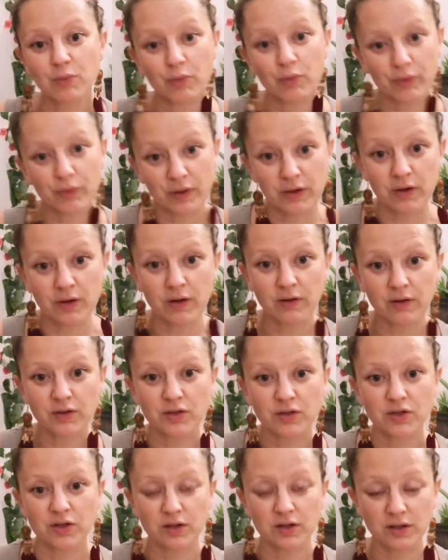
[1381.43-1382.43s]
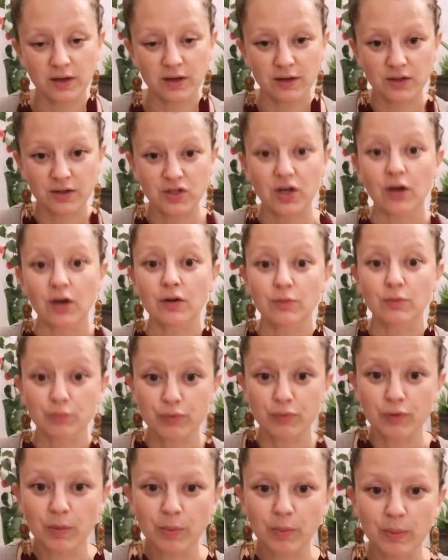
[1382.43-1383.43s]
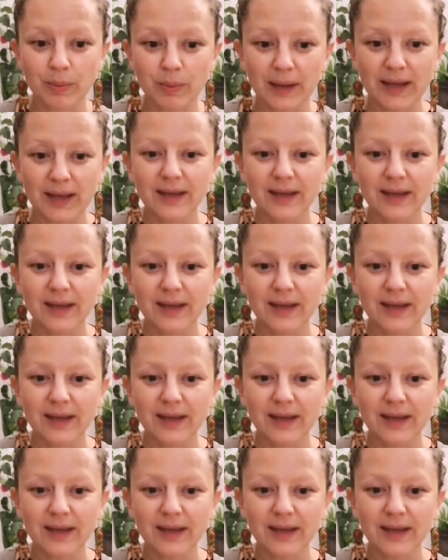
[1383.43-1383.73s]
than your younger child, probably.